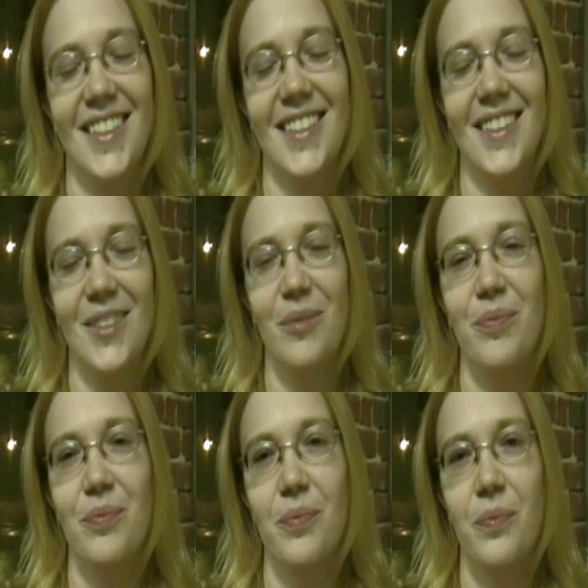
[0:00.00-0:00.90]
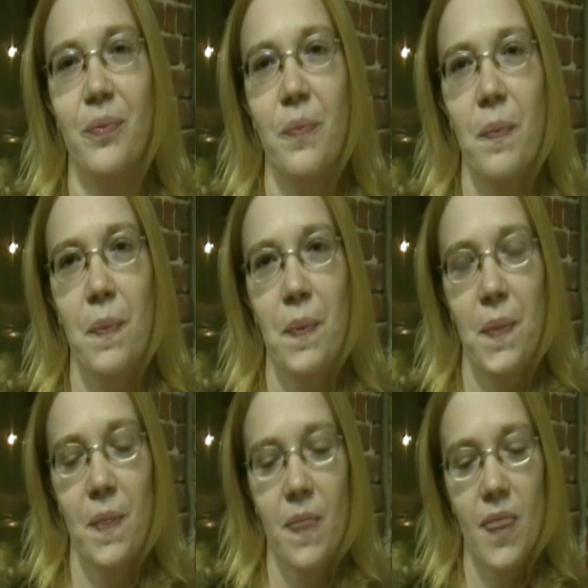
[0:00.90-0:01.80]
How do you fill a niche
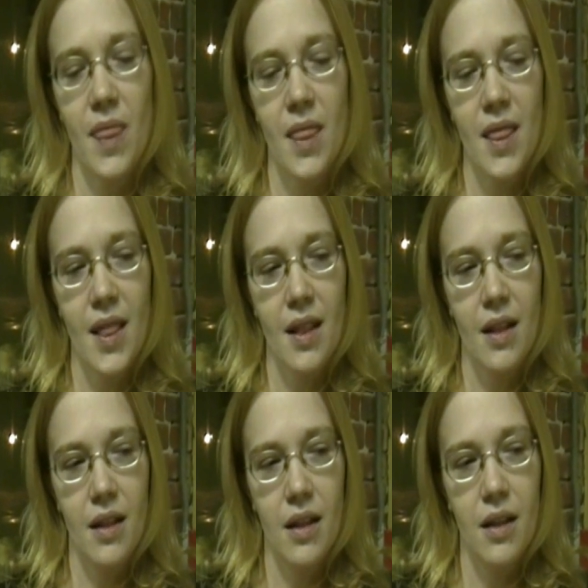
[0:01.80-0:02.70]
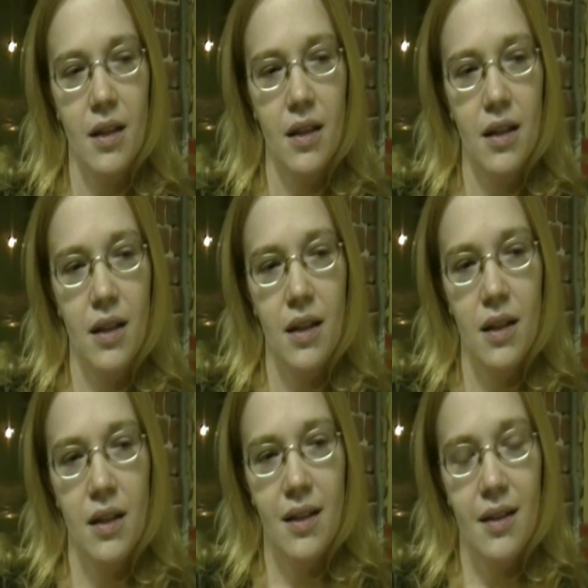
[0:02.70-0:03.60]
that's different? Because there's quite a bit of
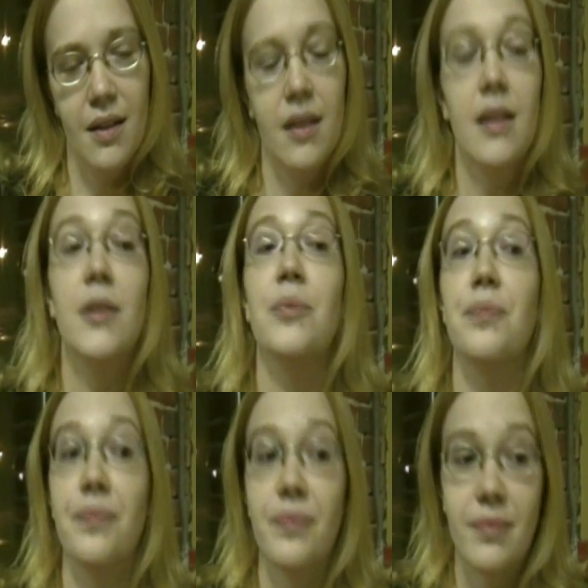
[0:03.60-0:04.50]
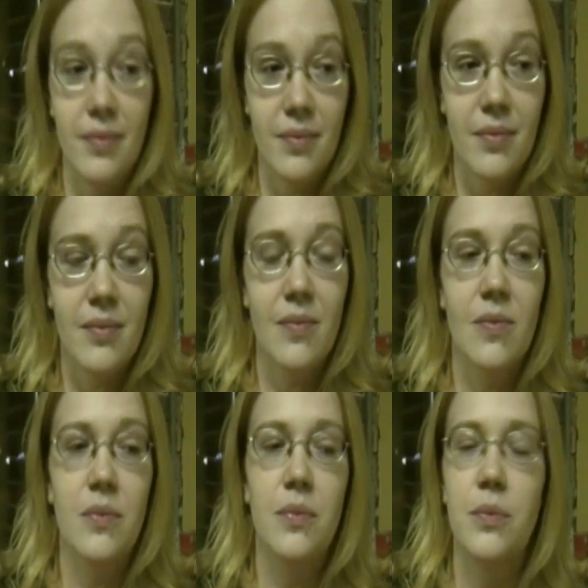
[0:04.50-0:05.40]
libertarian talk radio coming out of New Hampshire
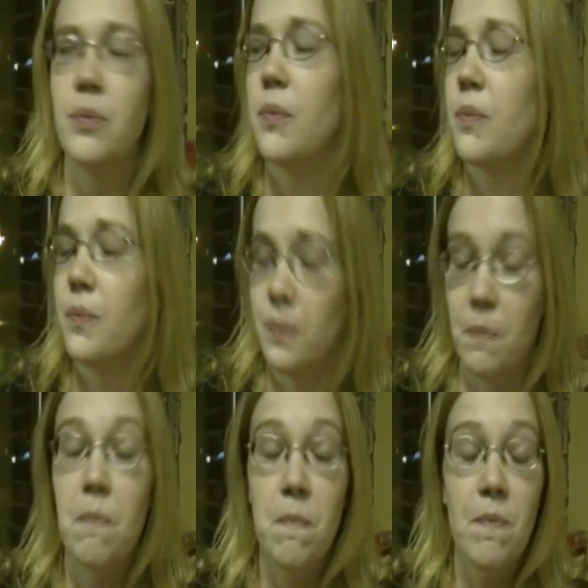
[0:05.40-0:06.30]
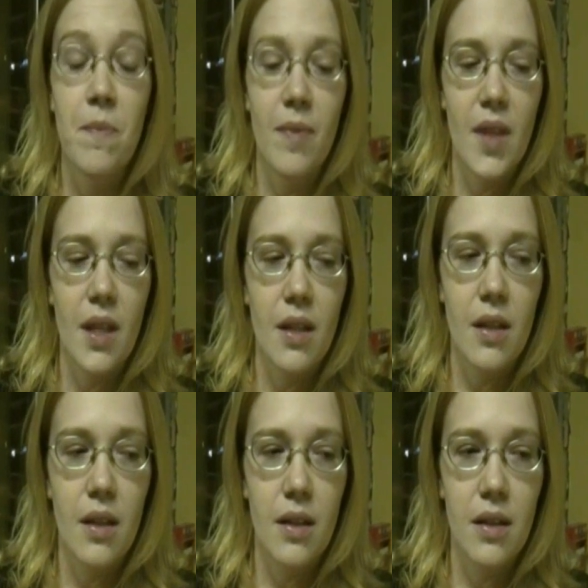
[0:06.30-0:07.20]
now. So how do you
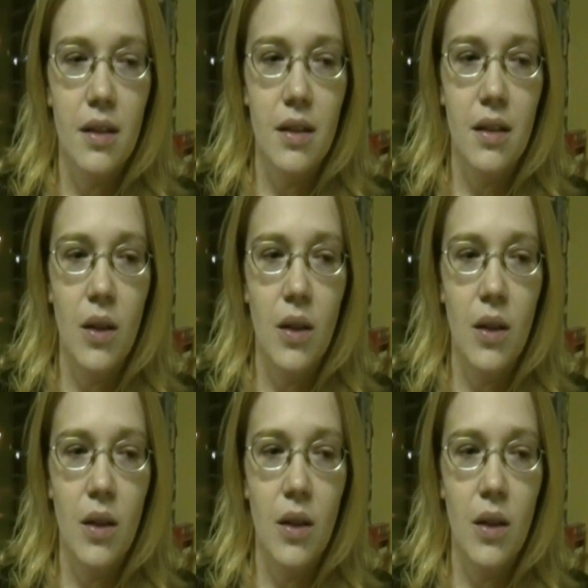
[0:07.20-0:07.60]
differentiate?